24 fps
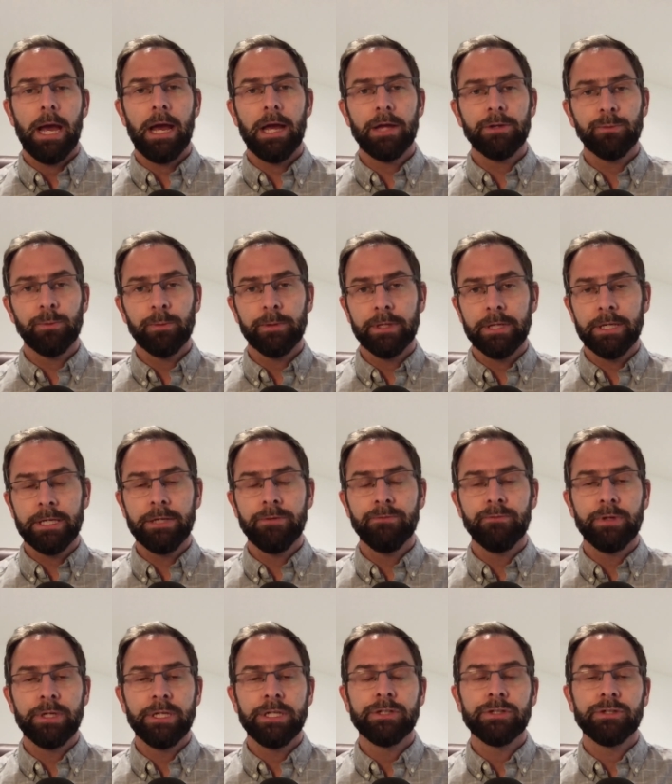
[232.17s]
as with any
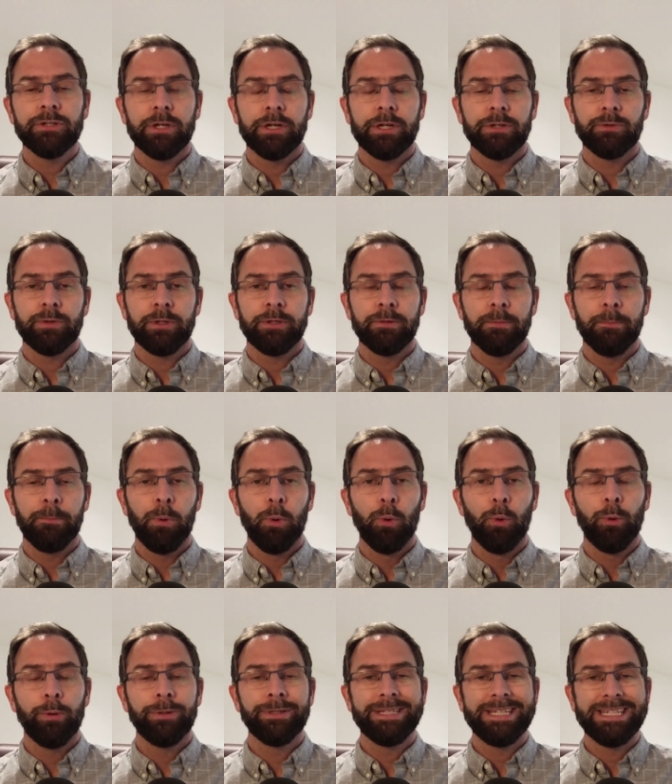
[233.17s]
research, it's
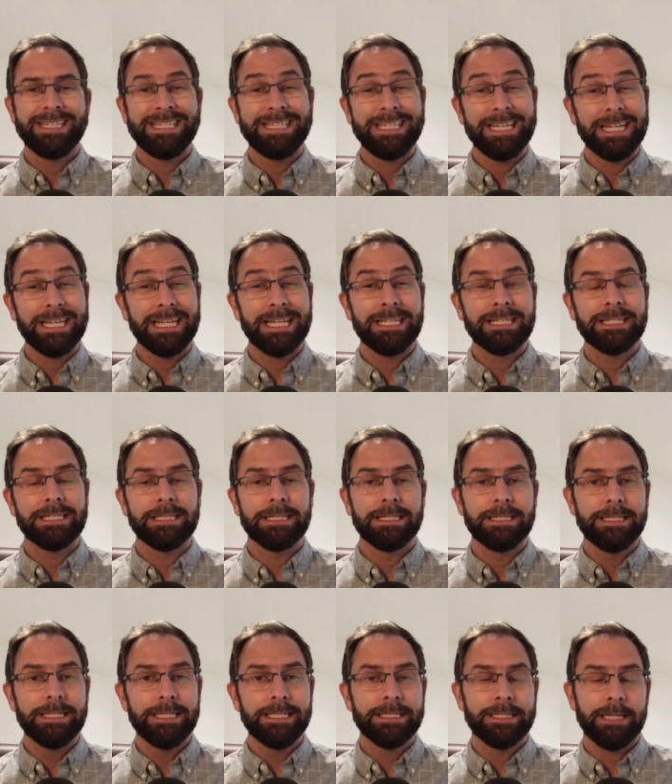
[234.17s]
important to dig into the
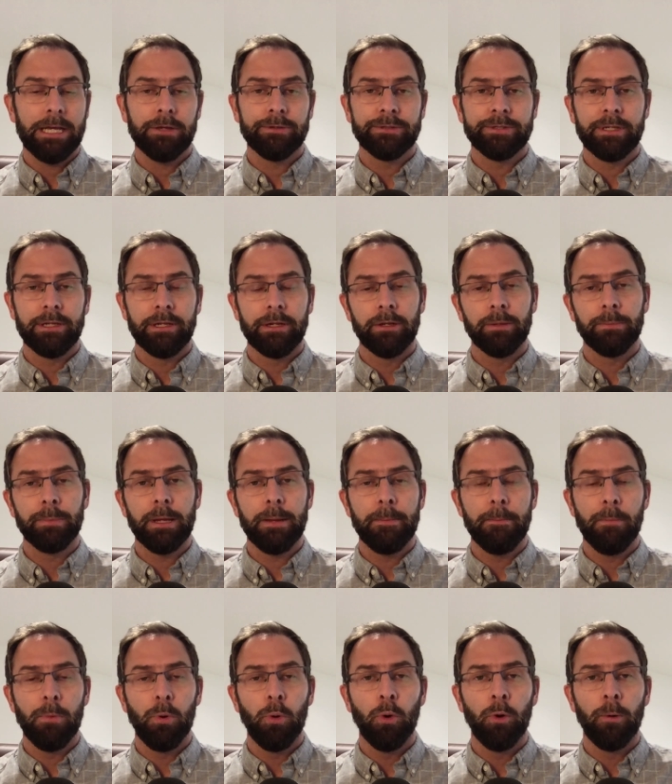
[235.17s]
details a little bit
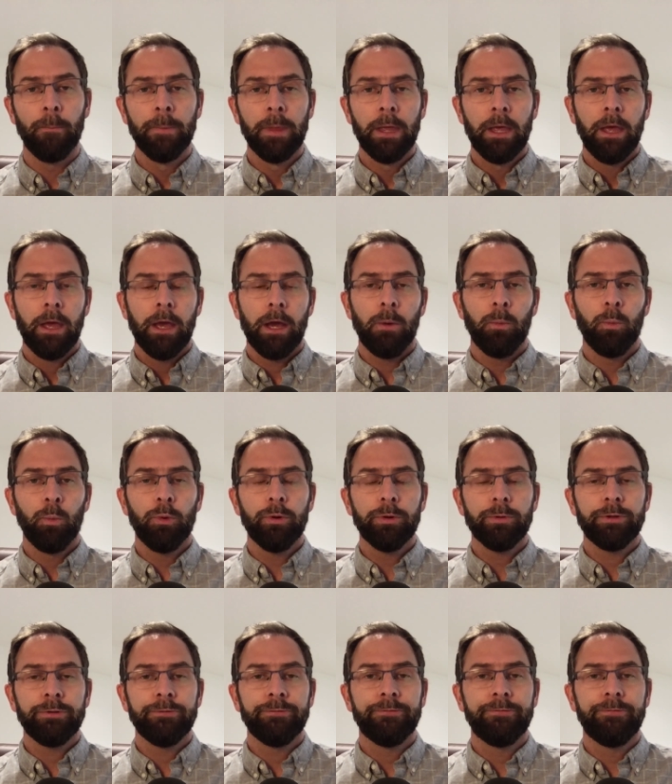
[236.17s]
more. And
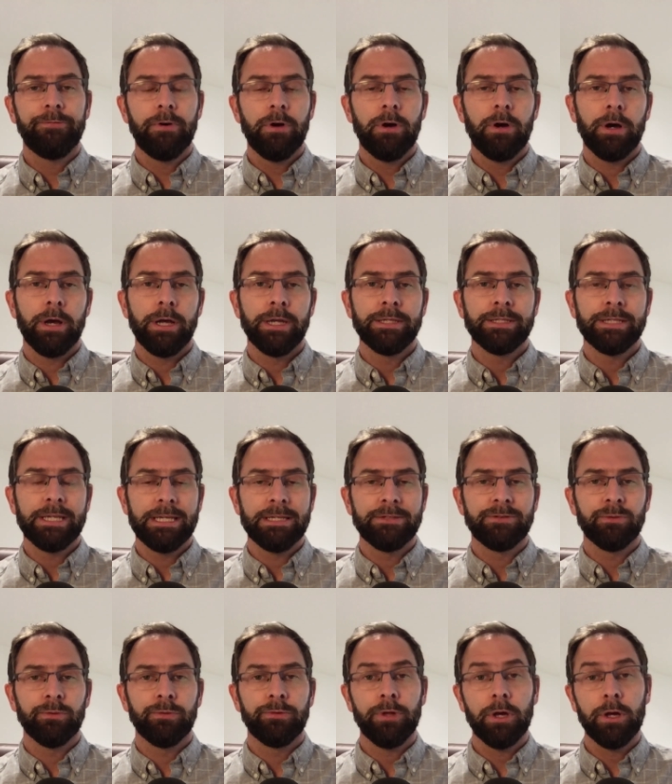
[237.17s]
what you find is
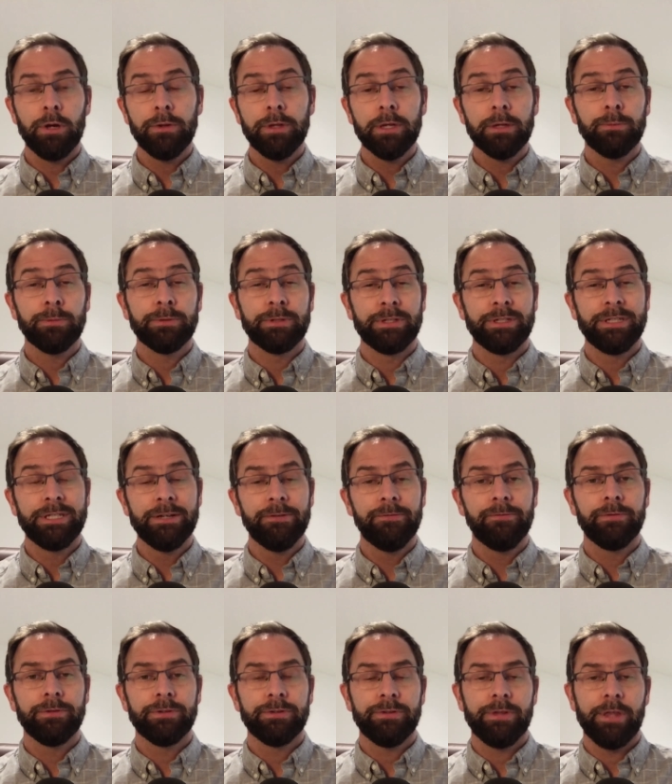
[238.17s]
although there was a
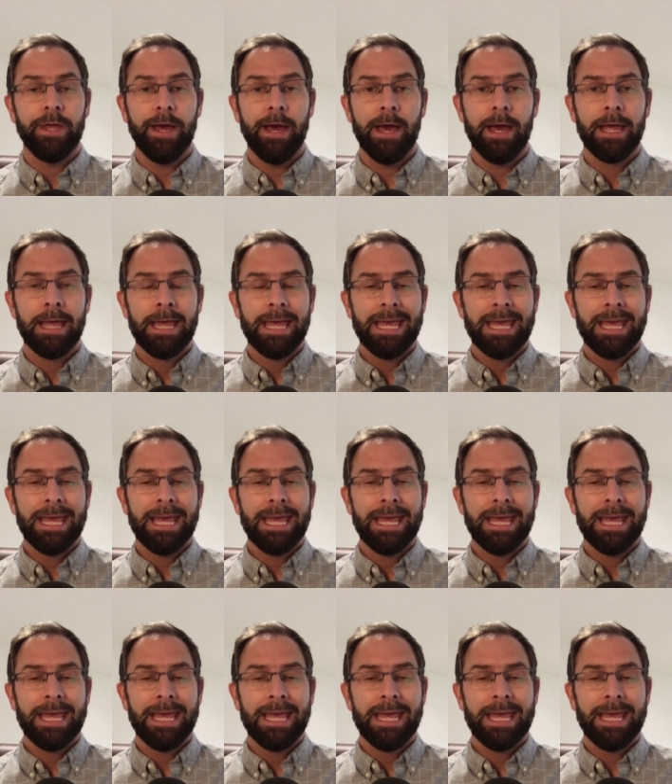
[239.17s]
difference there,